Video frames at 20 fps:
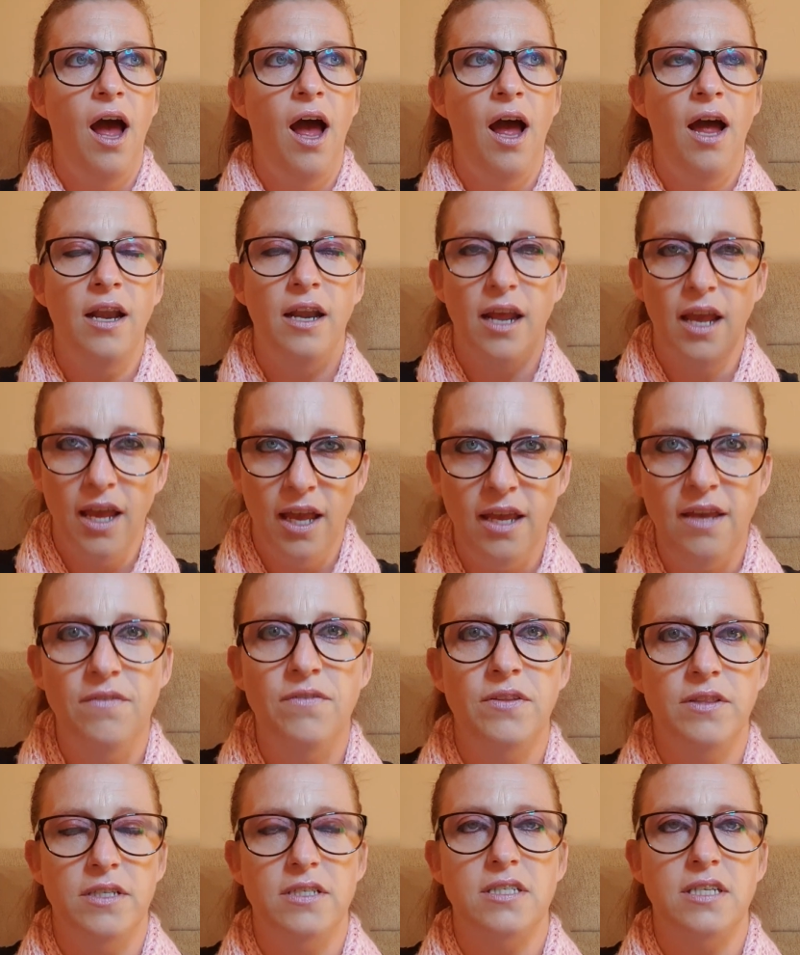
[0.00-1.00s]
and
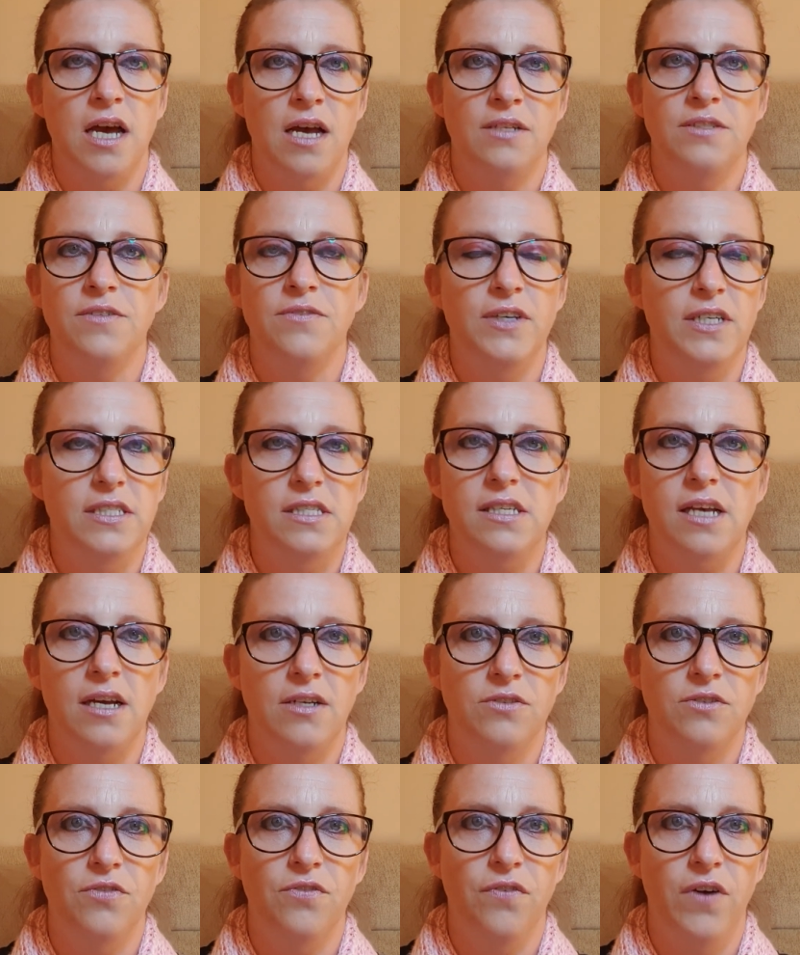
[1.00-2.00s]
even the sound of it
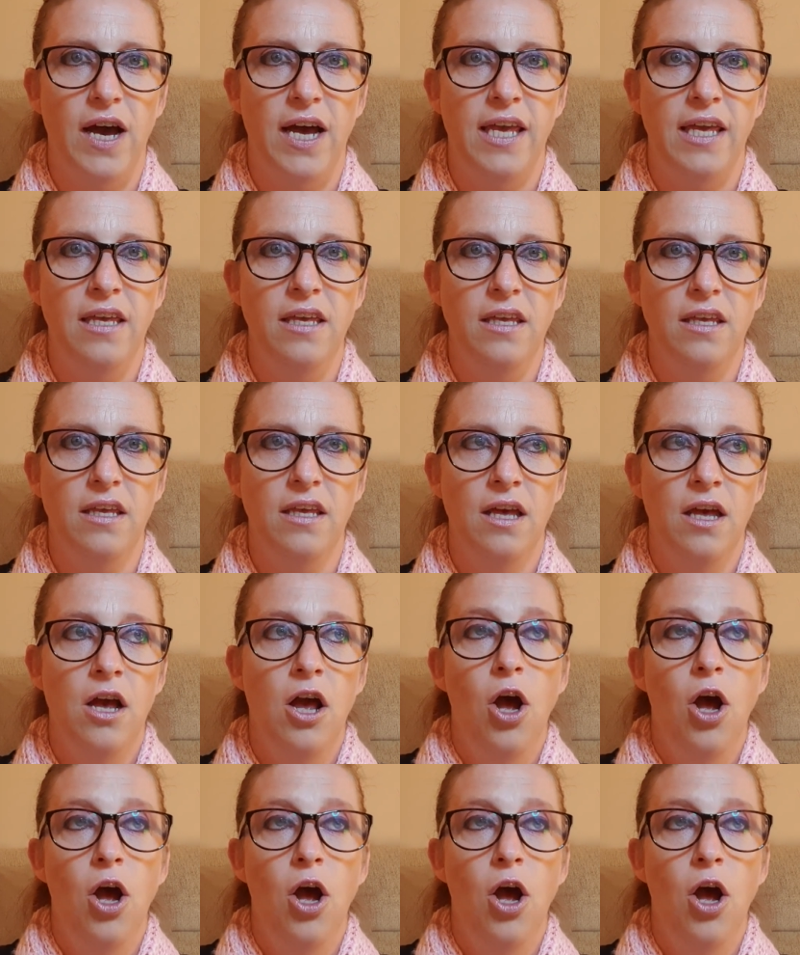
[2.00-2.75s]
sounds fake.